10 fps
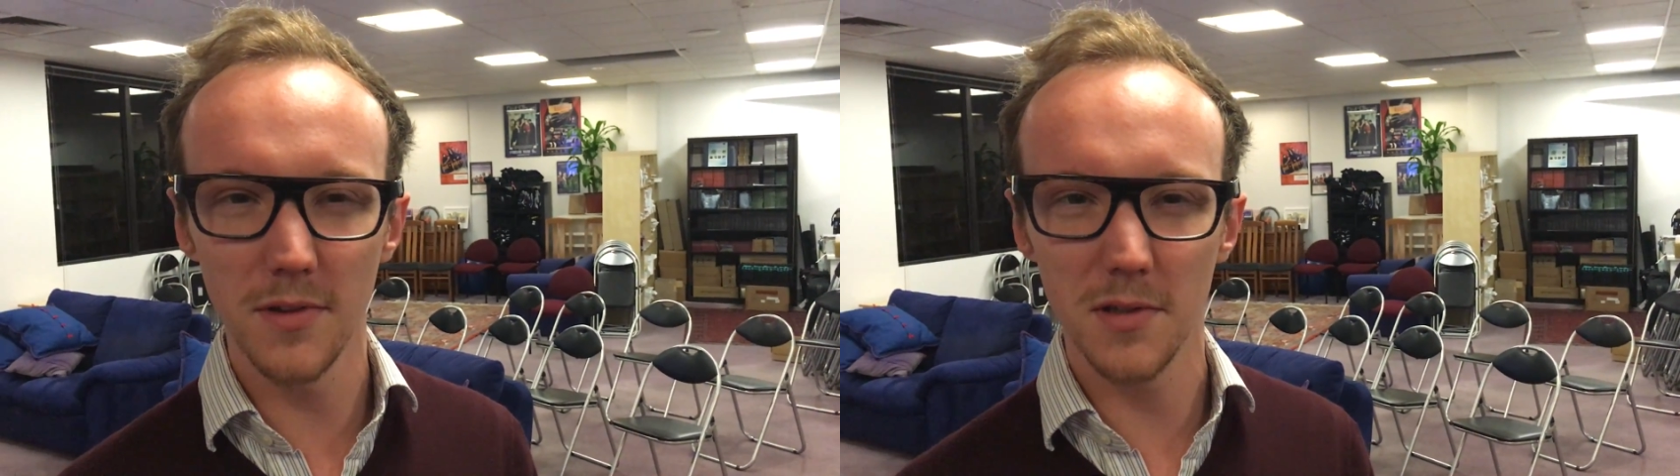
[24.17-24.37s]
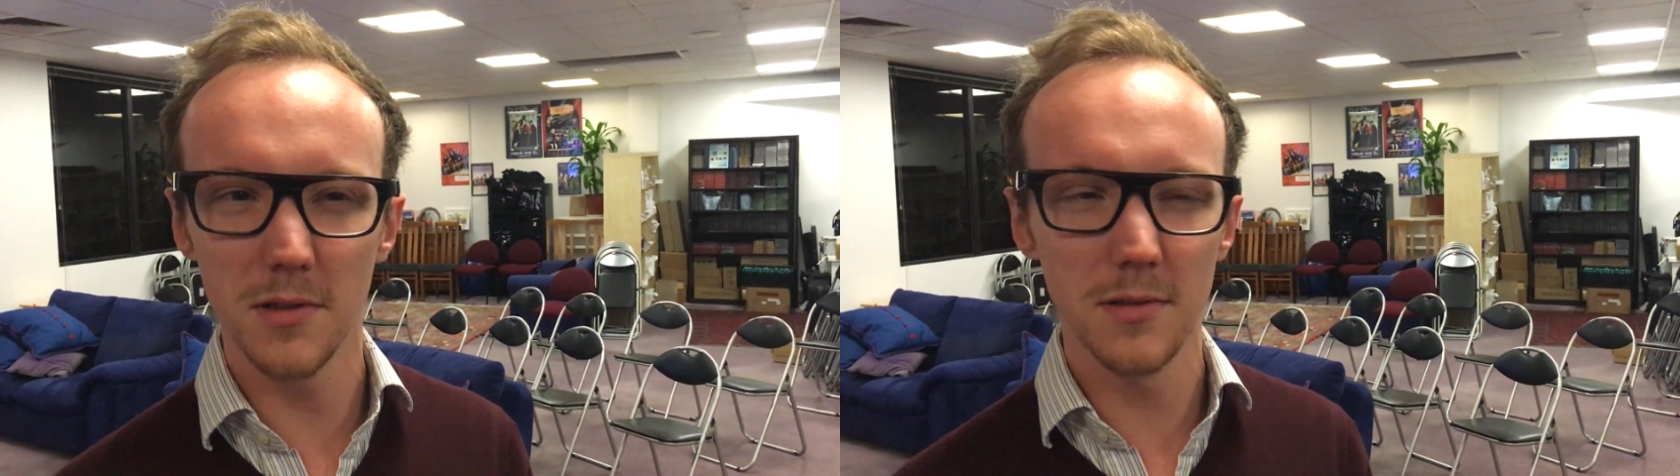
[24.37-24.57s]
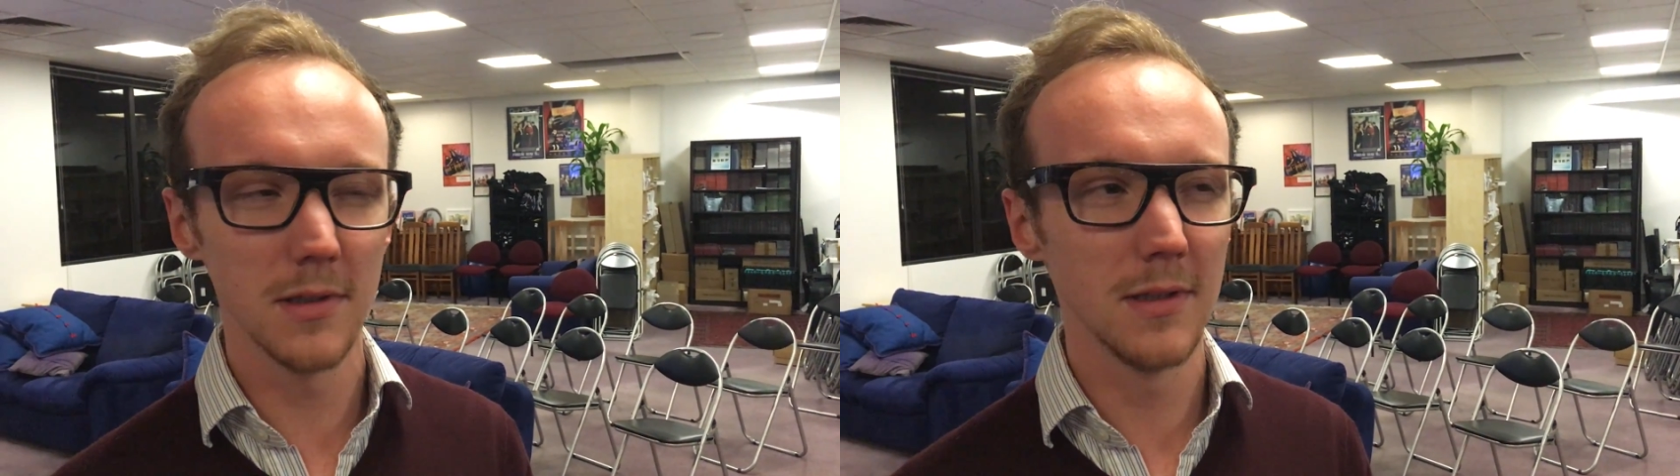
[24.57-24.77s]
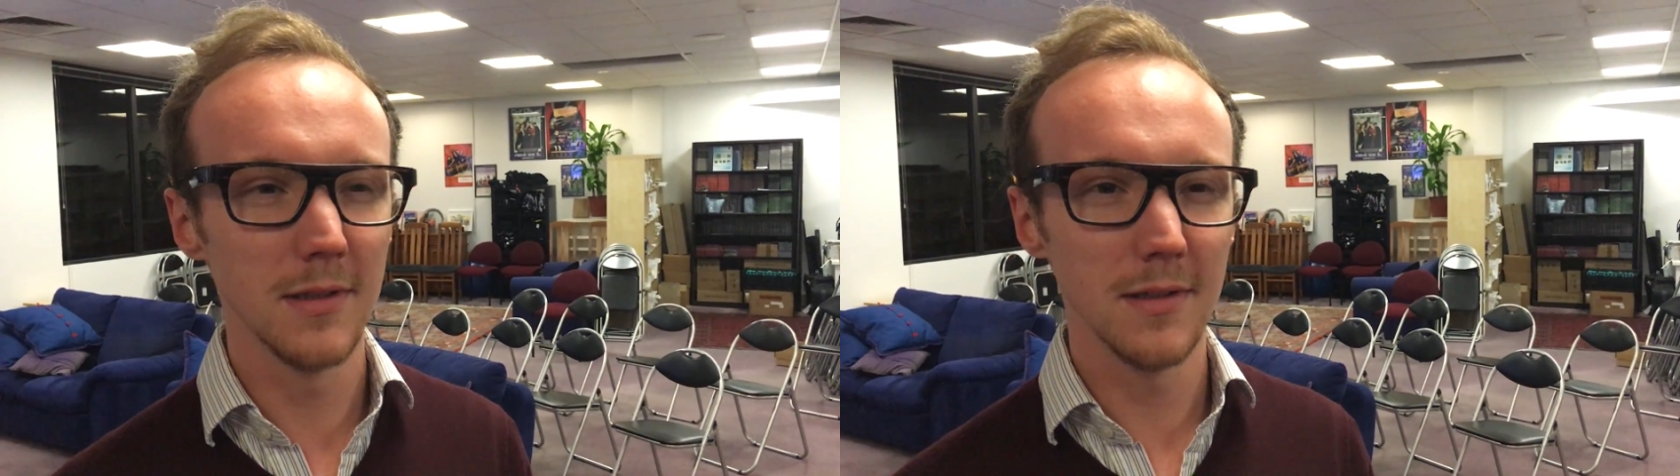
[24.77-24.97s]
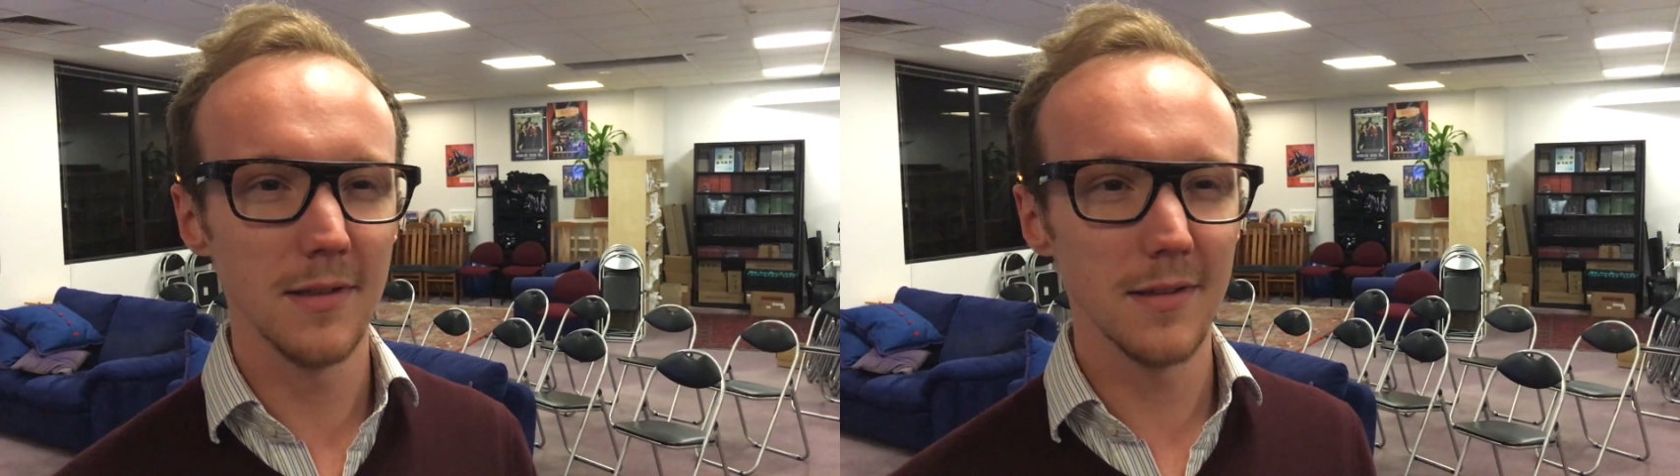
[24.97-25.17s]
So
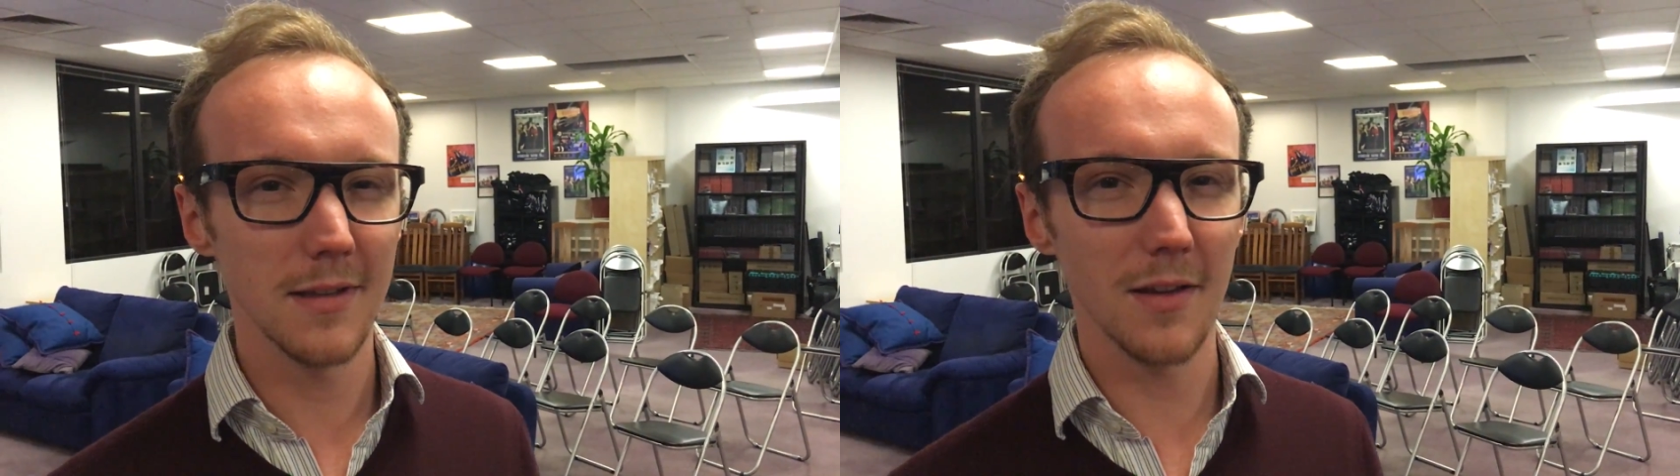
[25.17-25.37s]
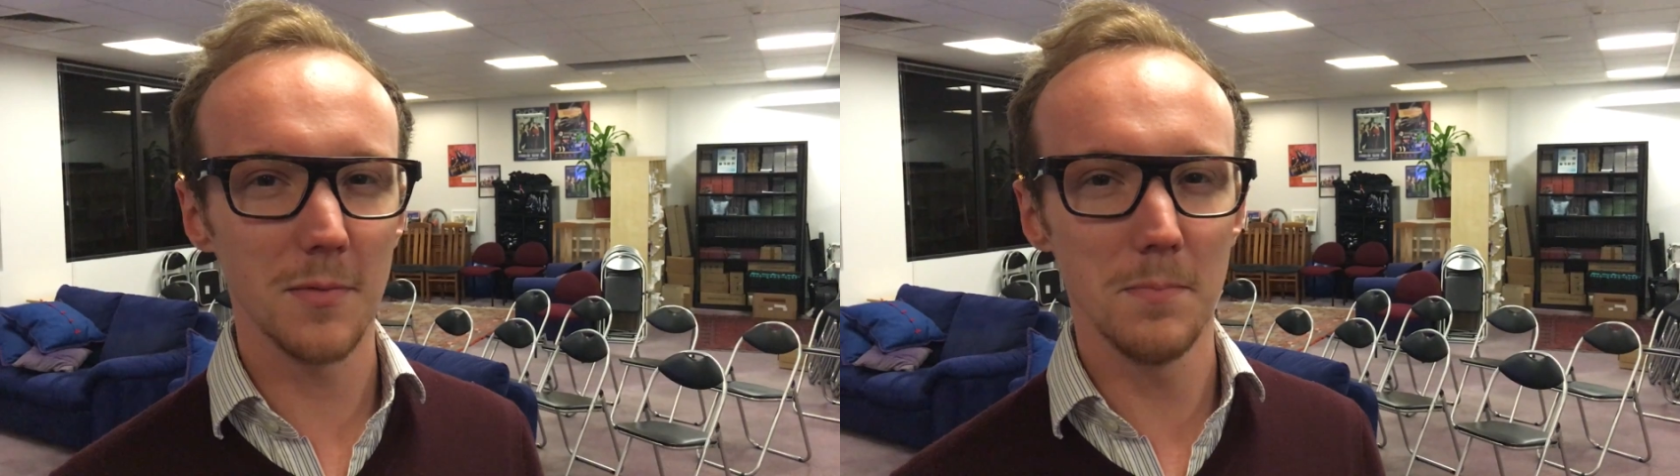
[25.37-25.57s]
that's